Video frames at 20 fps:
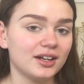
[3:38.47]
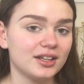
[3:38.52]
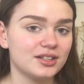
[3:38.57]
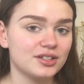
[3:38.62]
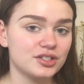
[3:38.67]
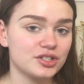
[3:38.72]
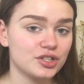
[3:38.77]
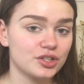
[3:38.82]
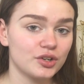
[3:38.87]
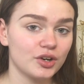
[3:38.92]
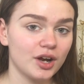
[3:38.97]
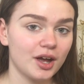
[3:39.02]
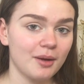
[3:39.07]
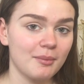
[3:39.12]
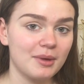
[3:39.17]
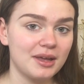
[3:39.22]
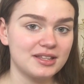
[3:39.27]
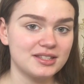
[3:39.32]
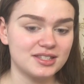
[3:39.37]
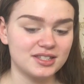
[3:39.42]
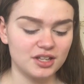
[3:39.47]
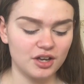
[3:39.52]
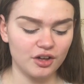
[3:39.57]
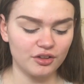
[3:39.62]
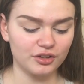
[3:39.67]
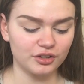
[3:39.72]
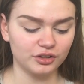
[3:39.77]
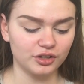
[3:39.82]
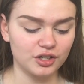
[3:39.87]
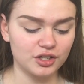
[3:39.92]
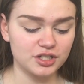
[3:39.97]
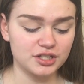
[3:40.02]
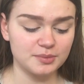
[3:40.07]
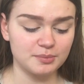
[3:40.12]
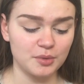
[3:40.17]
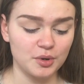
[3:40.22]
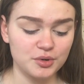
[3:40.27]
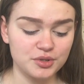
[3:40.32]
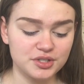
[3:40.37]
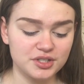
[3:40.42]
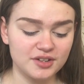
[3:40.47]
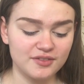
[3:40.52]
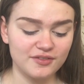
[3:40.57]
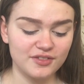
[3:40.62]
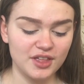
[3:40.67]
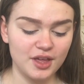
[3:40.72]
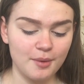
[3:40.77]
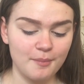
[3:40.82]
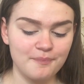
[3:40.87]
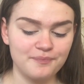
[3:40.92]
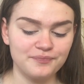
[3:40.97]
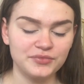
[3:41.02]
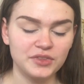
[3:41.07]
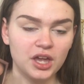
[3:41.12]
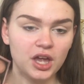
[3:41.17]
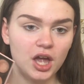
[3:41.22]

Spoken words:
Instagram and see all the looks, most of them